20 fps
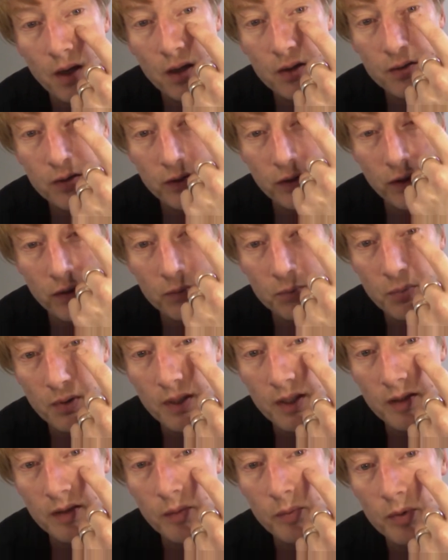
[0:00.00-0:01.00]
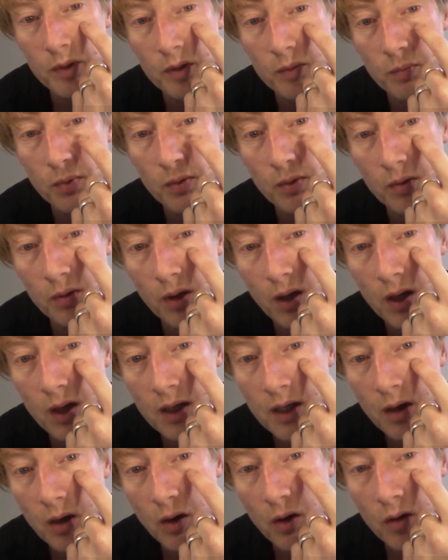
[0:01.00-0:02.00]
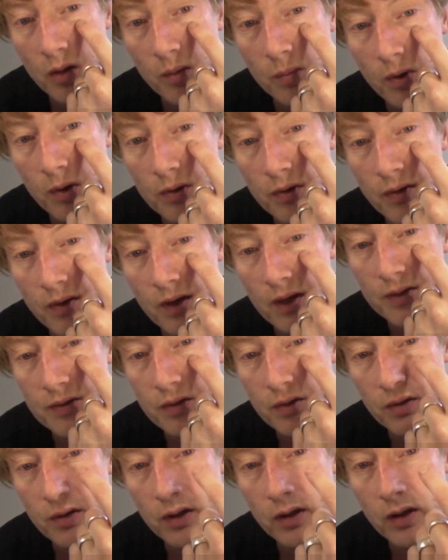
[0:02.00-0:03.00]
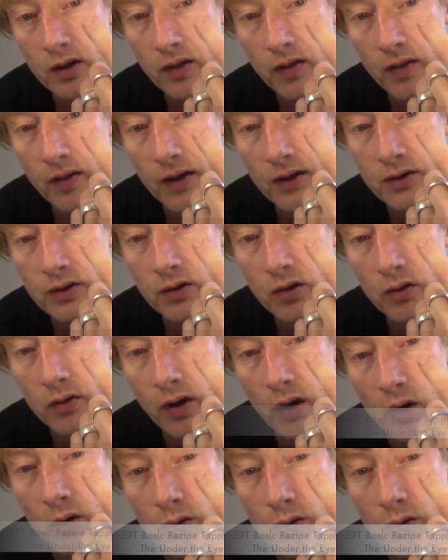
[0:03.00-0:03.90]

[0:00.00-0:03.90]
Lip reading: till you're beneath the pupil on the bone of the eye socket. That's called the